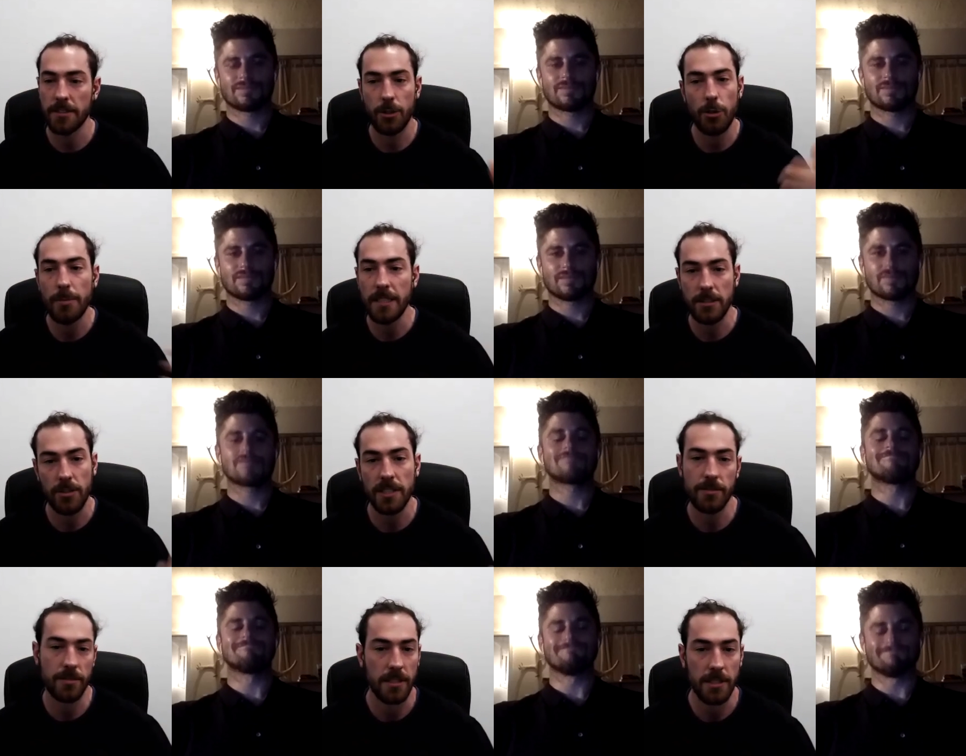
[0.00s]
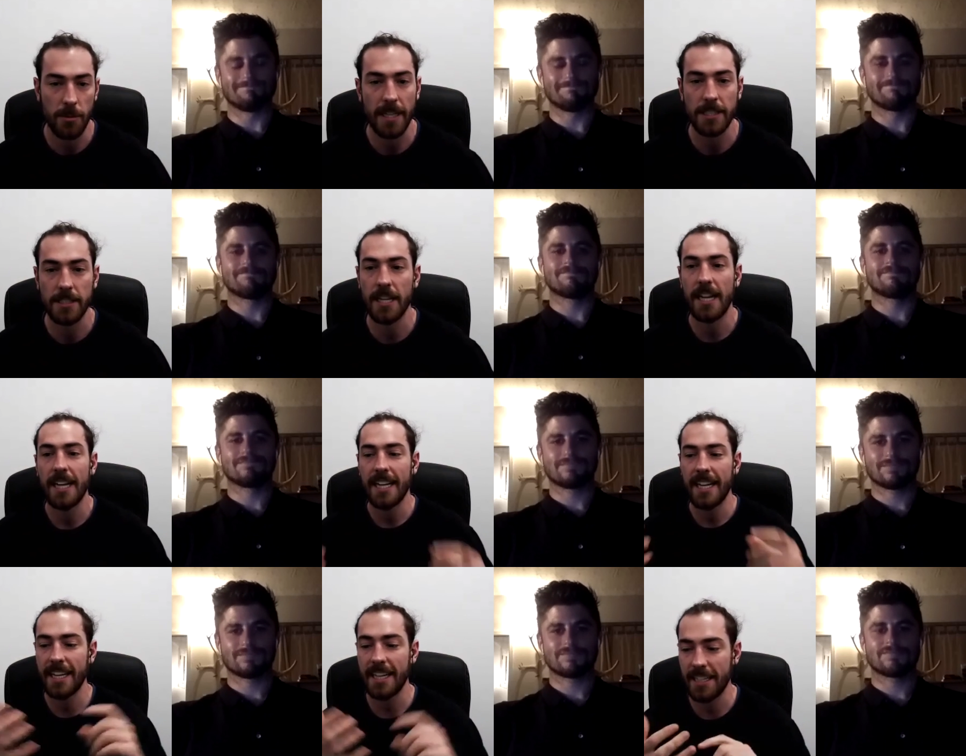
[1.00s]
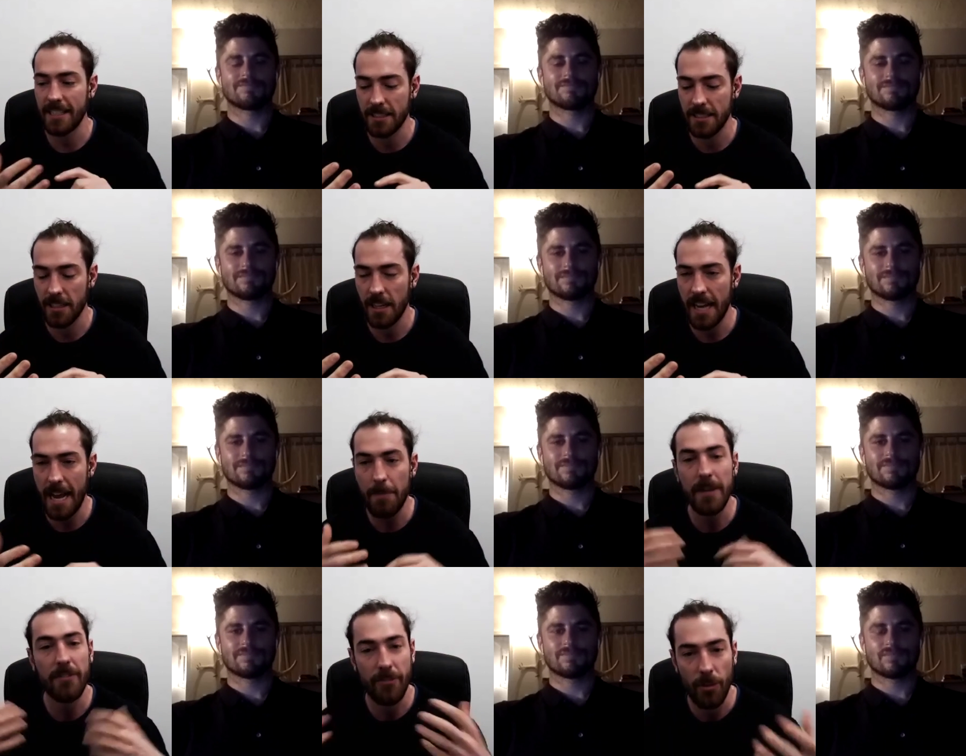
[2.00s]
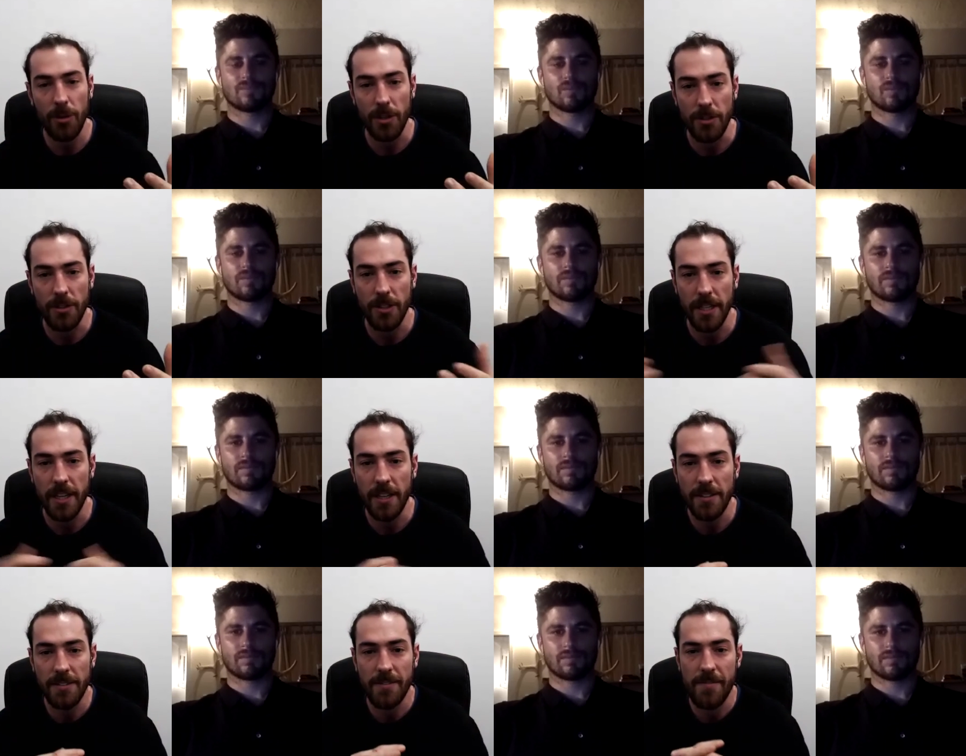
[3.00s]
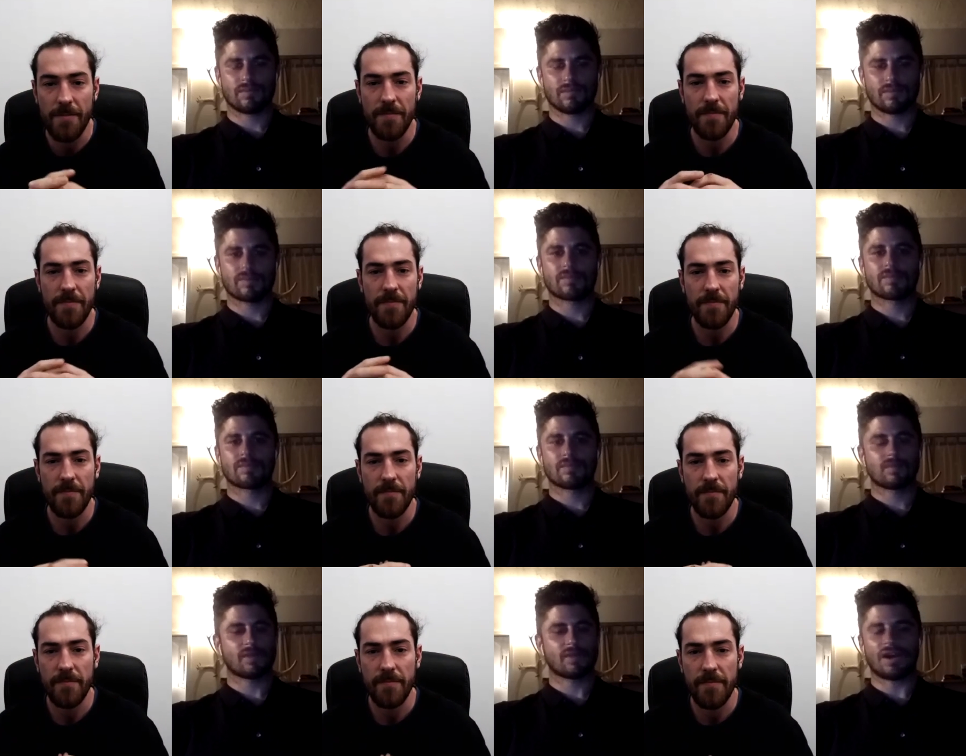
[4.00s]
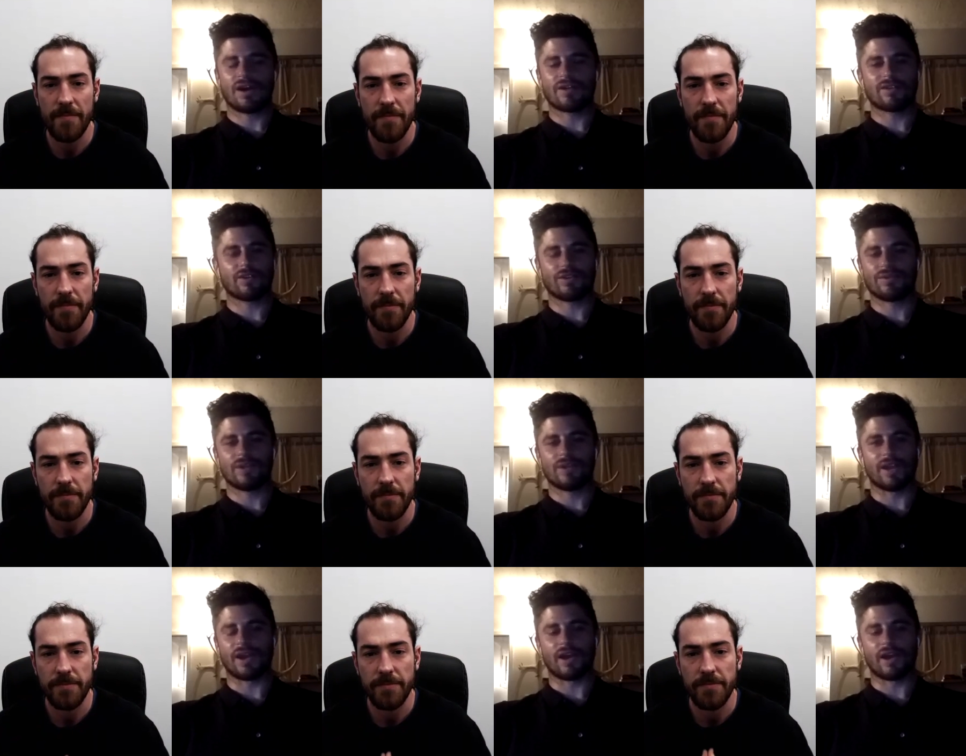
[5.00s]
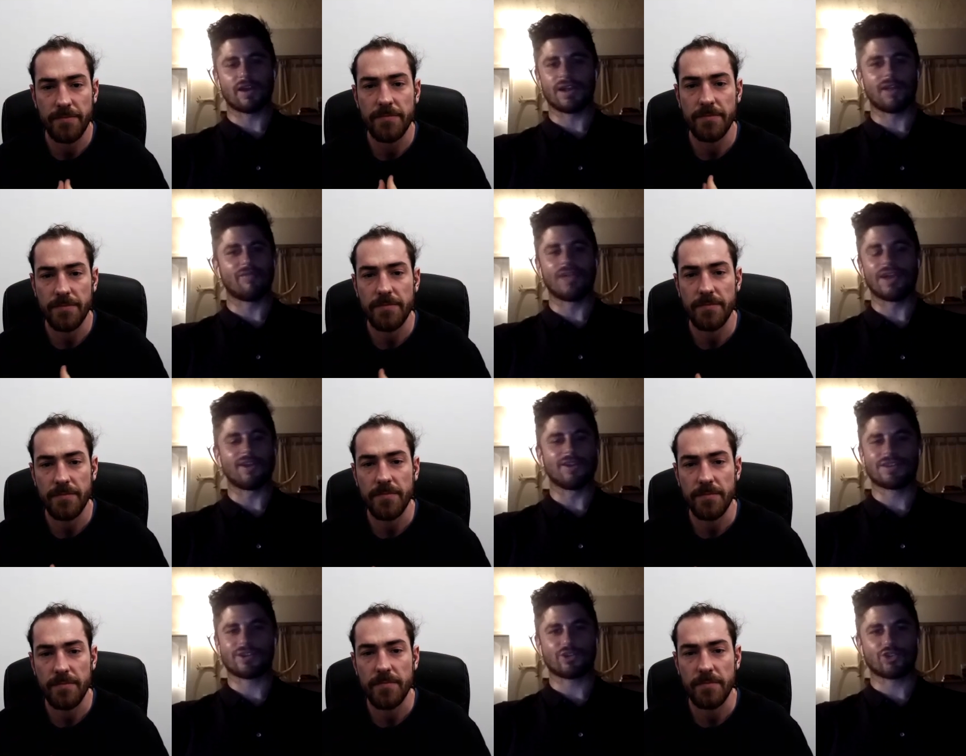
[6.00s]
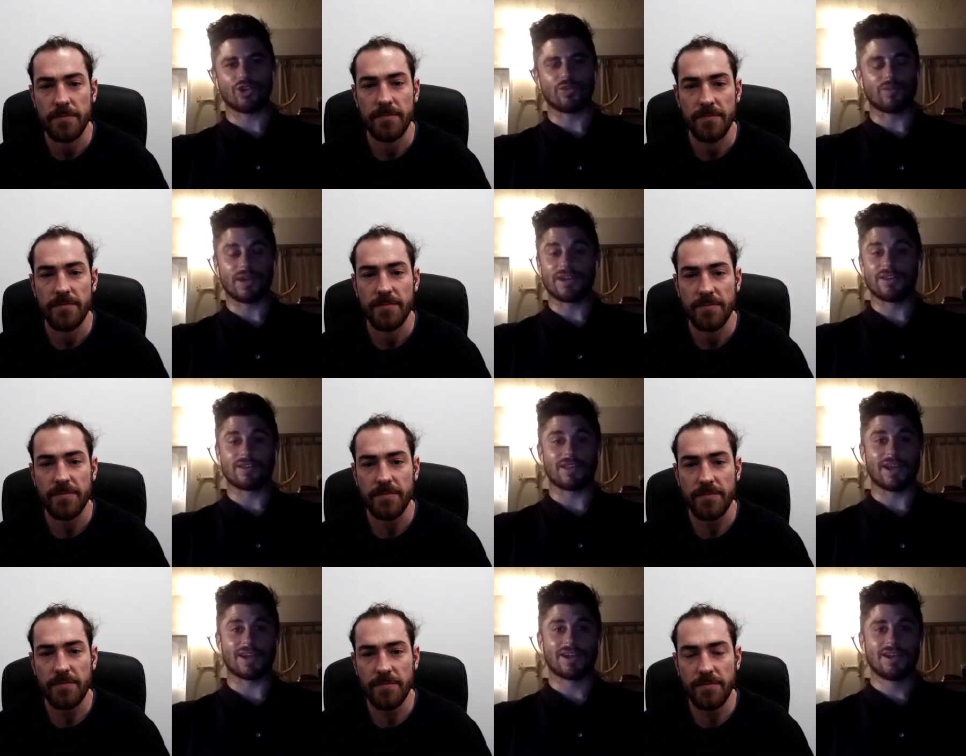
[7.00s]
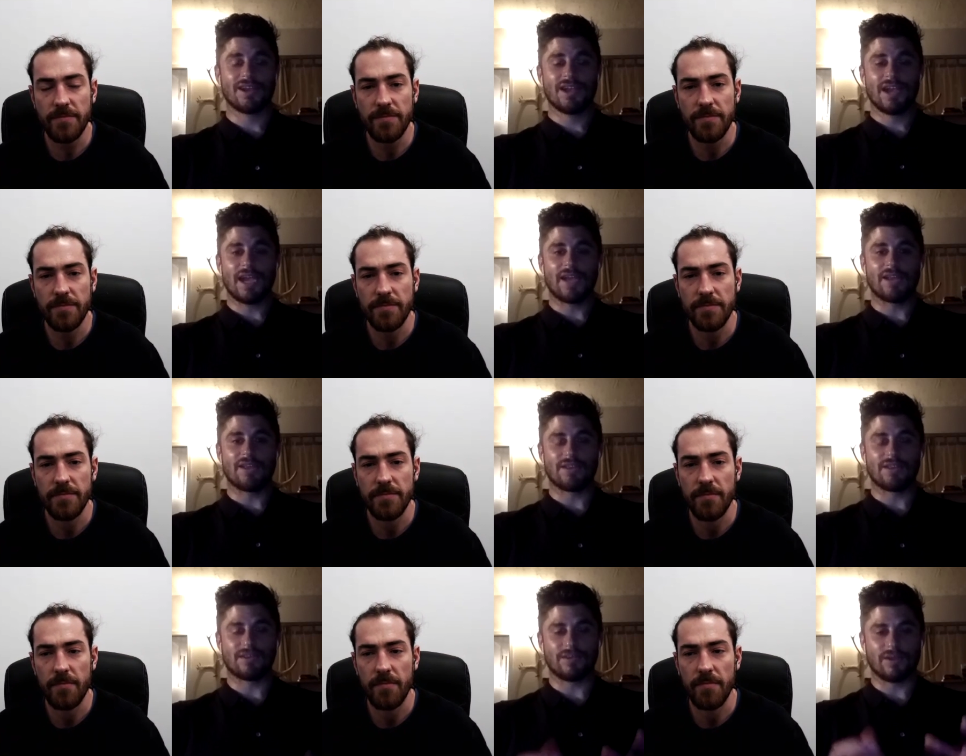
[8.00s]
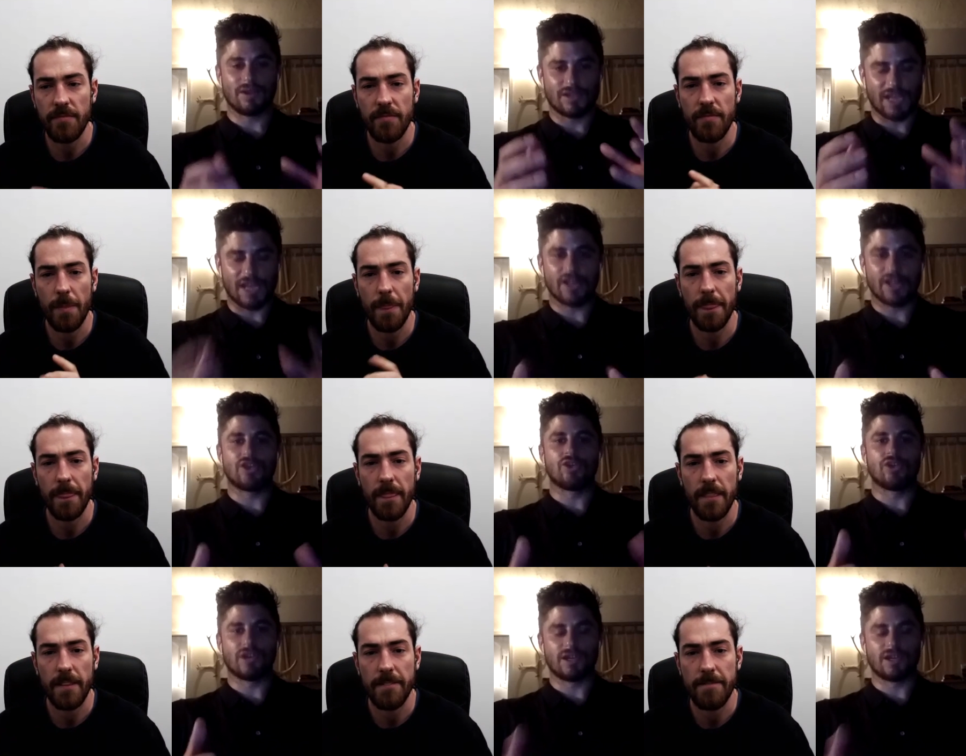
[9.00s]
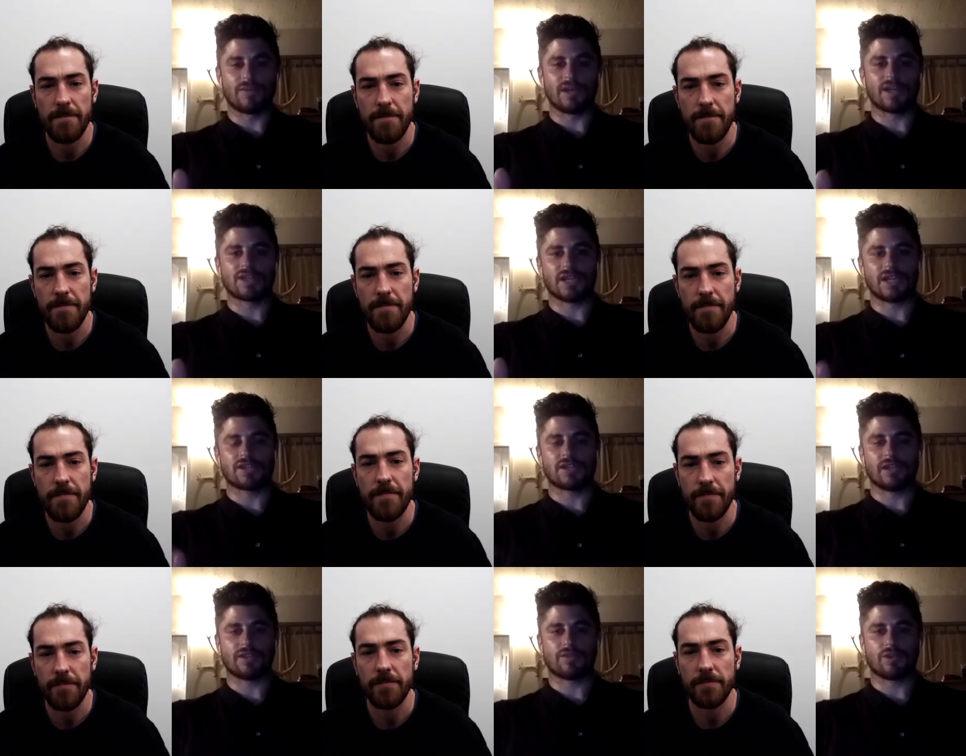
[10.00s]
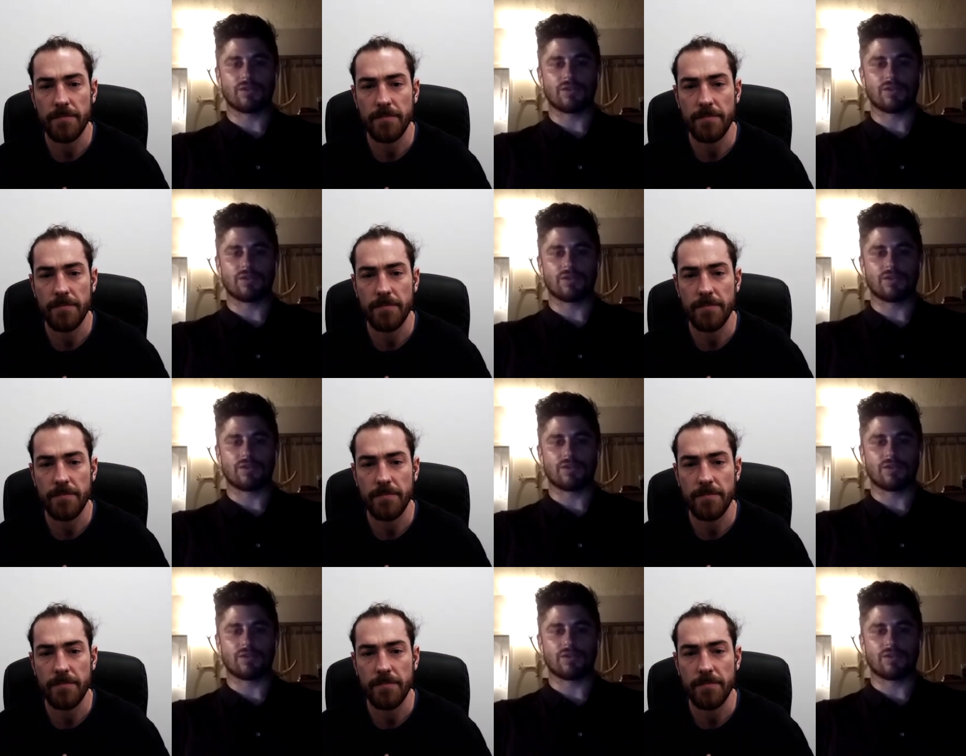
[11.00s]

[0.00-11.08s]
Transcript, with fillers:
Speaker 1: too many stressful mm. situations. It is happening for you, you know? Uh,
Speaker 2: so yeah, no, I, I love that, and it's so true. It is like it is telling you you need to make a change, and that's what